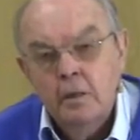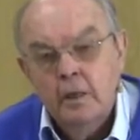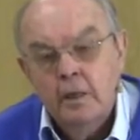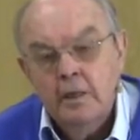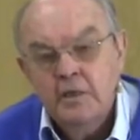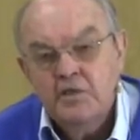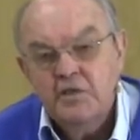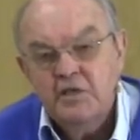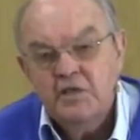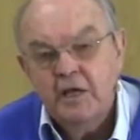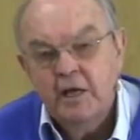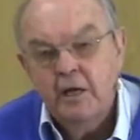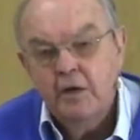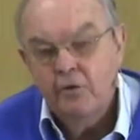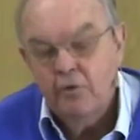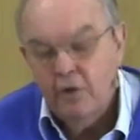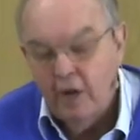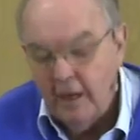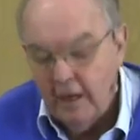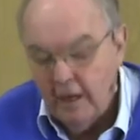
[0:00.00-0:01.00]
and
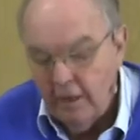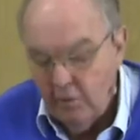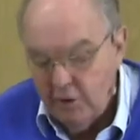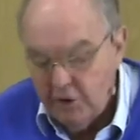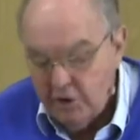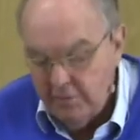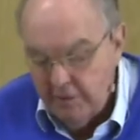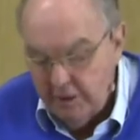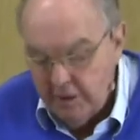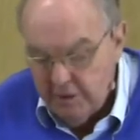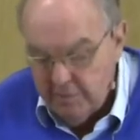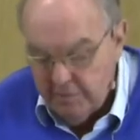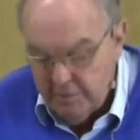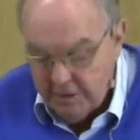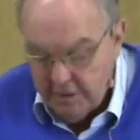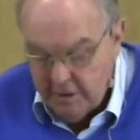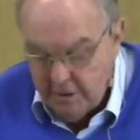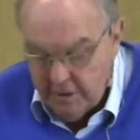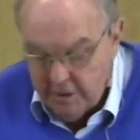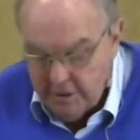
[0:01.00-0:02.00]
Sarai, which means
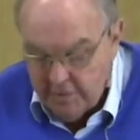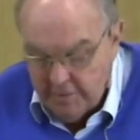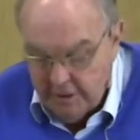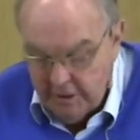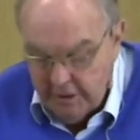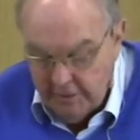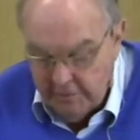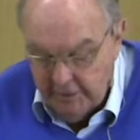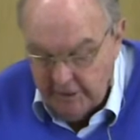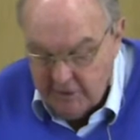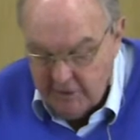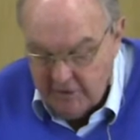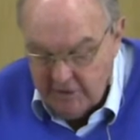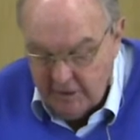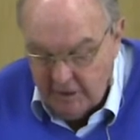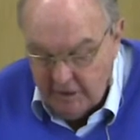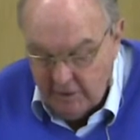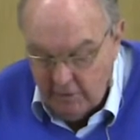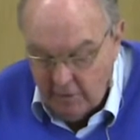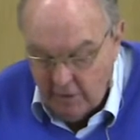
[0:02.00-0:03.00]
bitterness, becoming
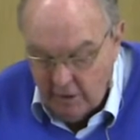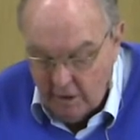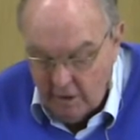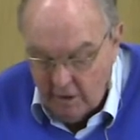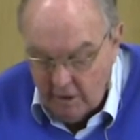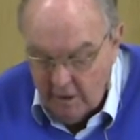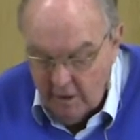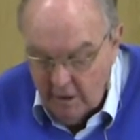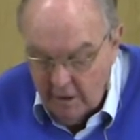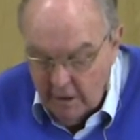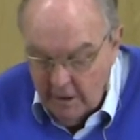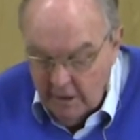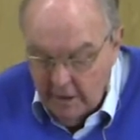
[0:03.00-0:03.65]
Sarah.